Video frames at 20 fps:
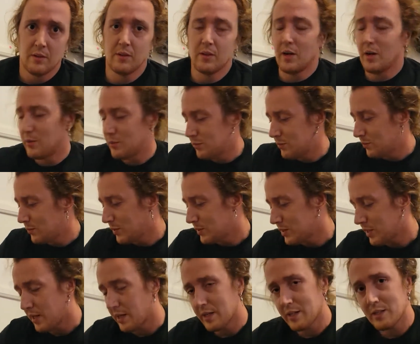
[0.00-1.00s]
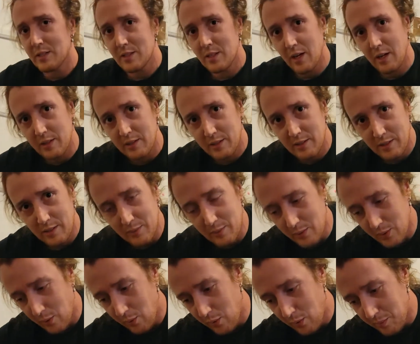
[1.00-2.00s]
No, we say it sucked. It
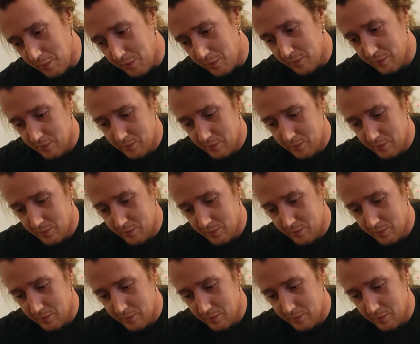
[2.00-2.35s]
was horrible.